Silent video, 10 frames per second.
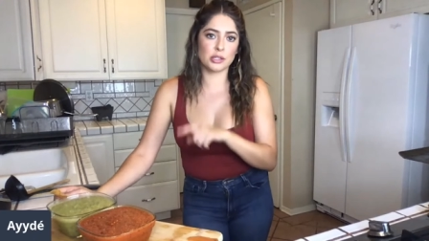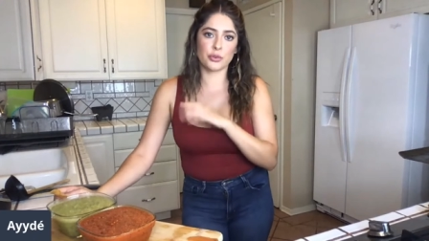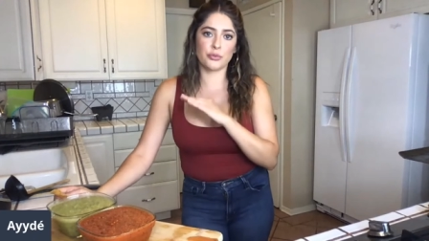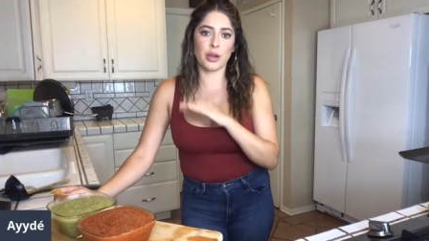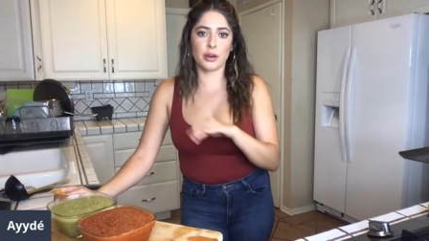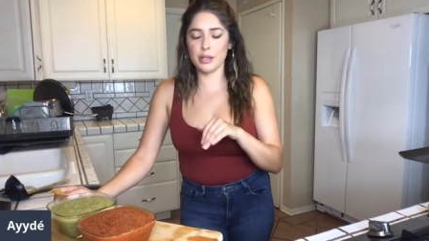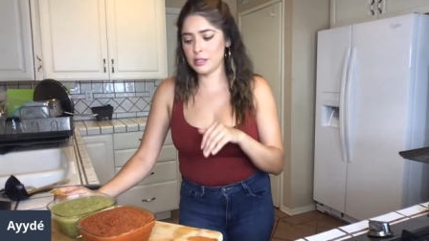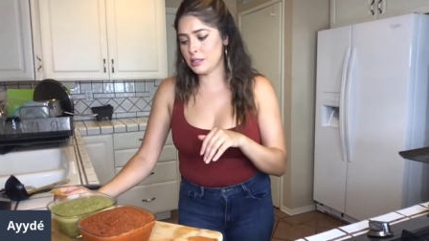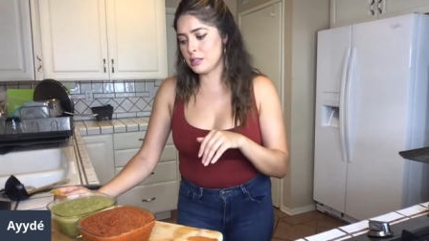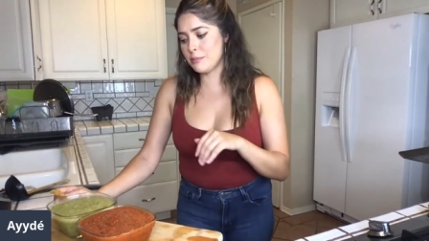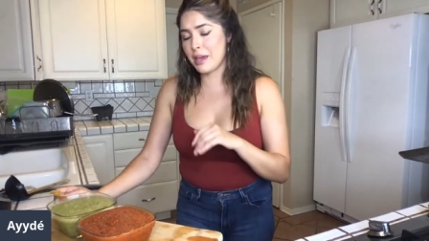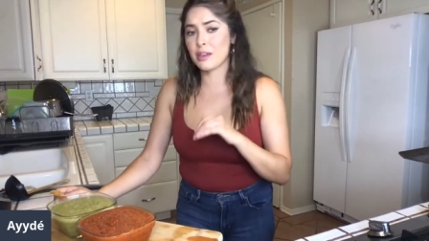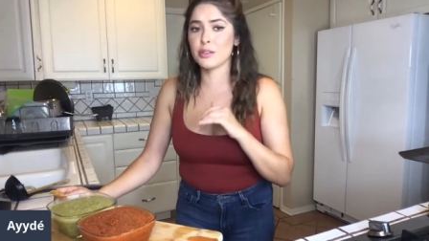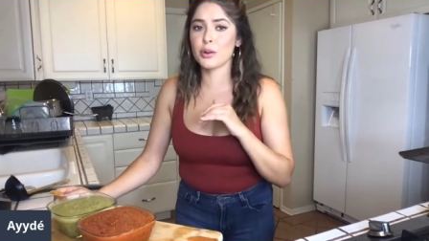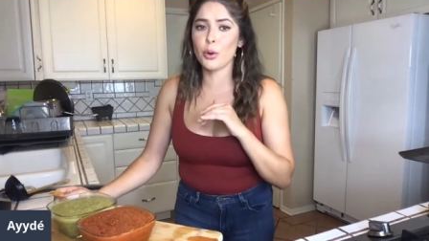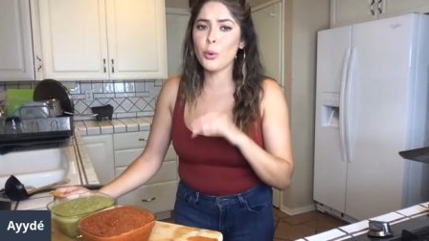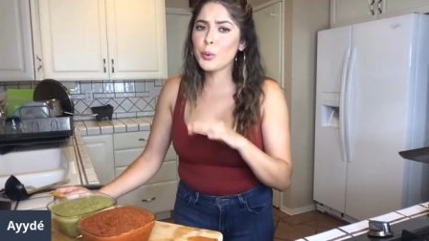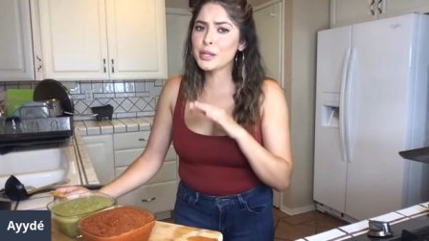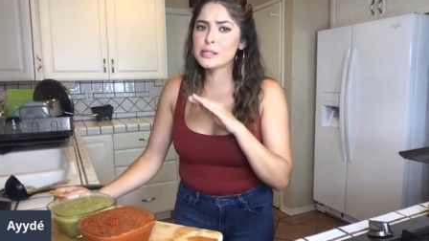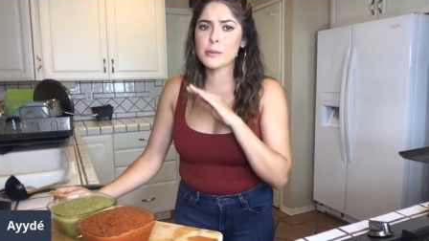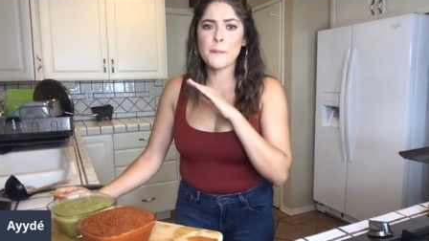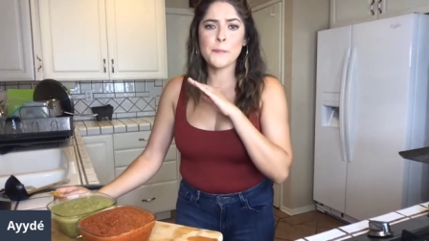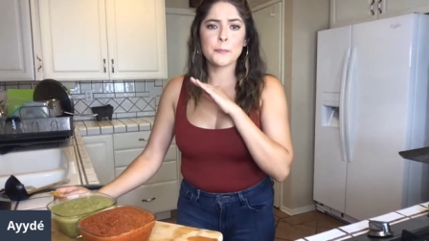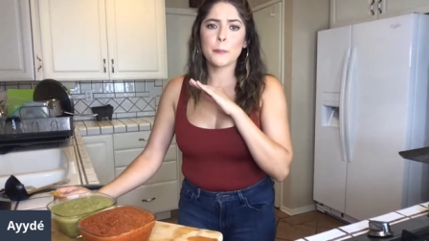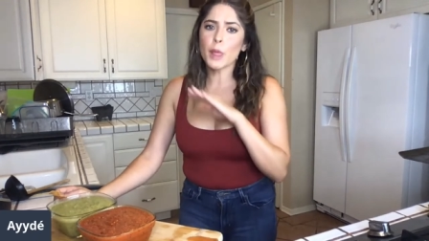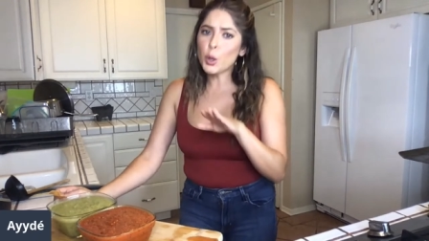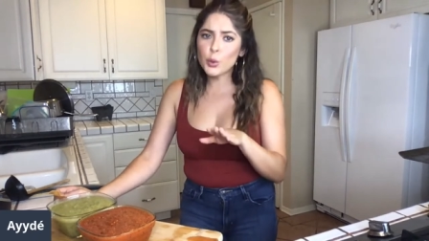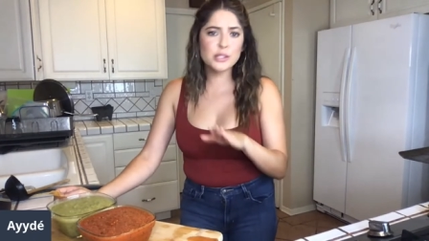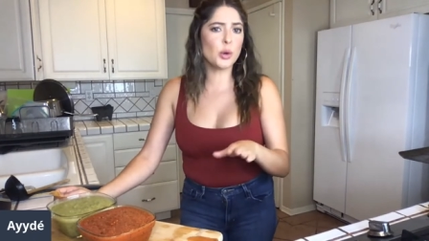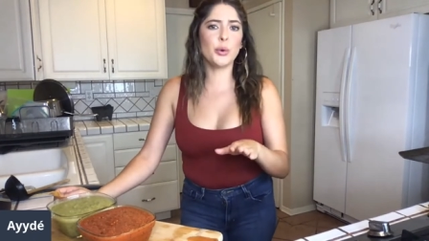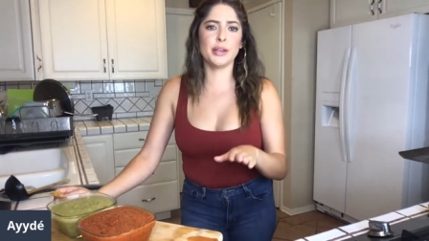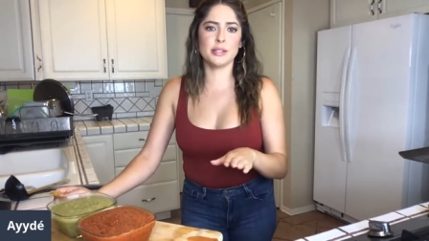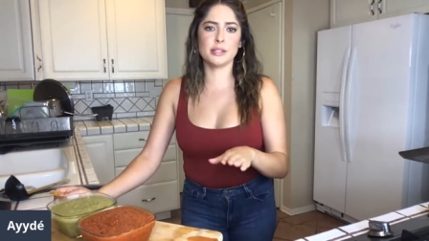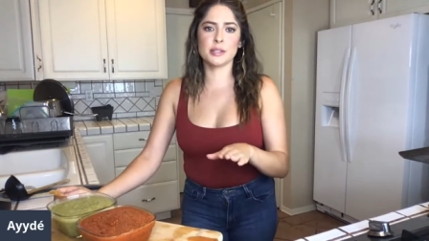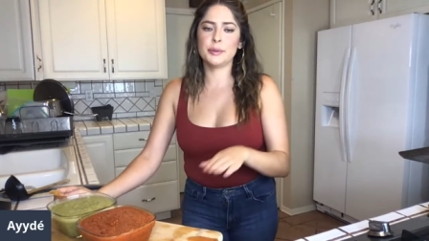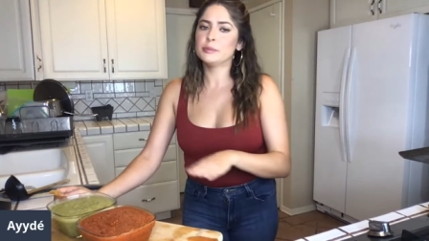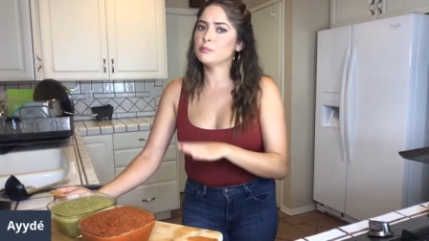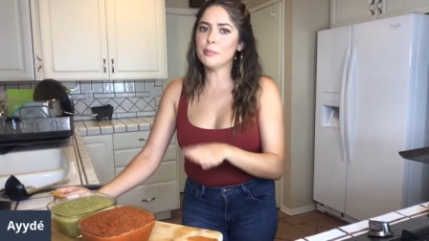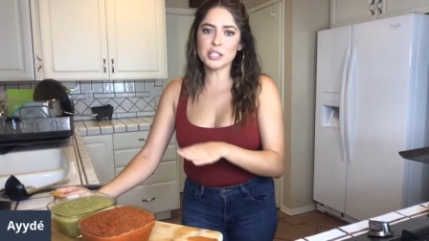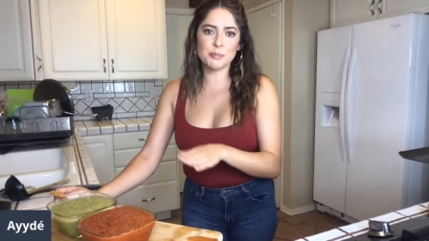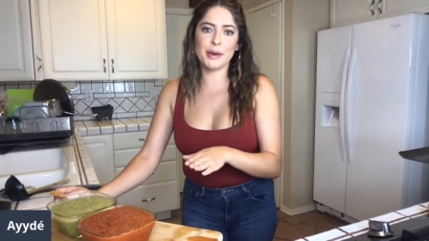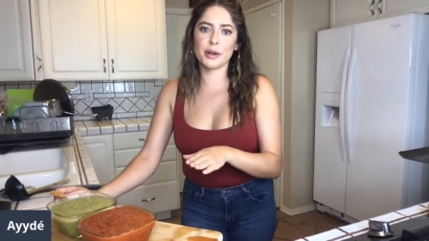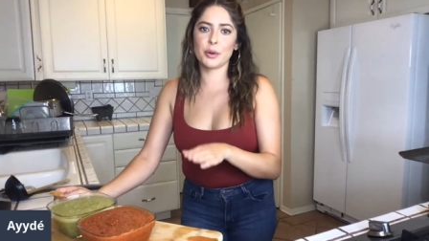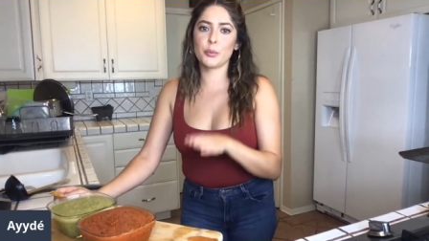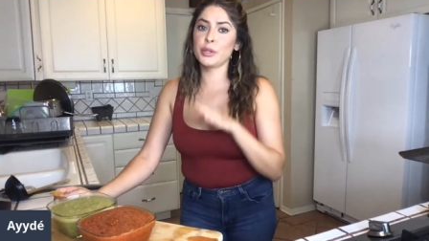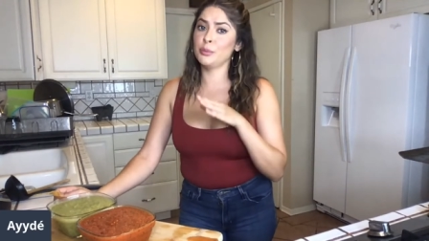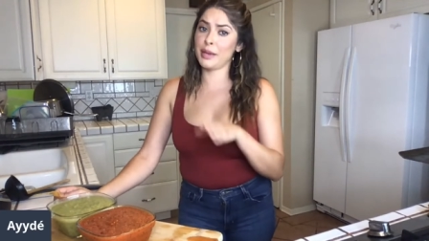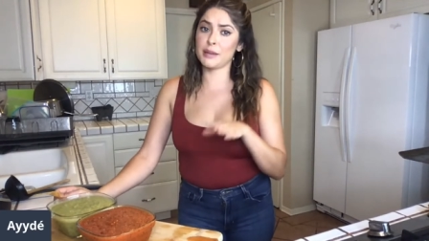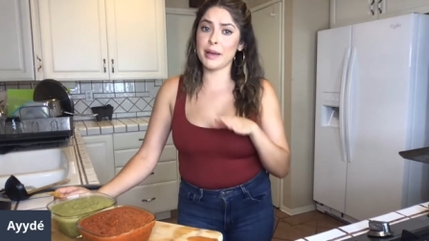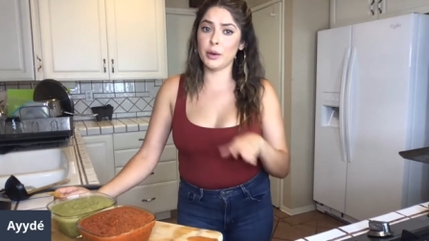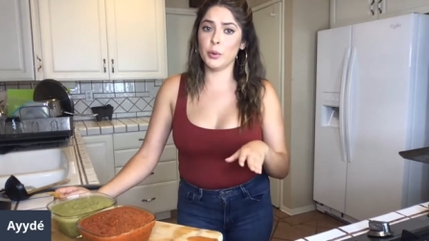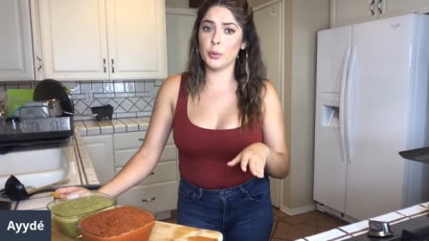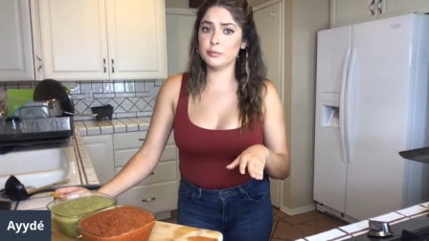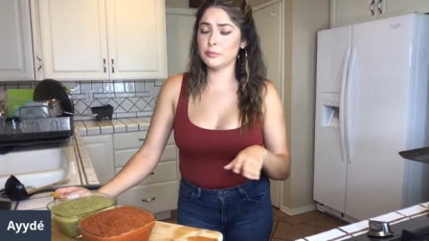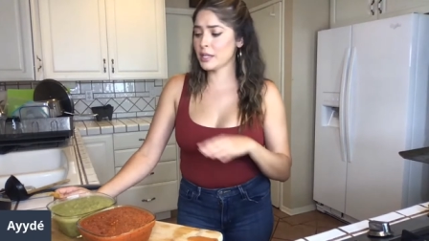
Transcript: They're very easy to make and they're always, always, always much better when you make them at home.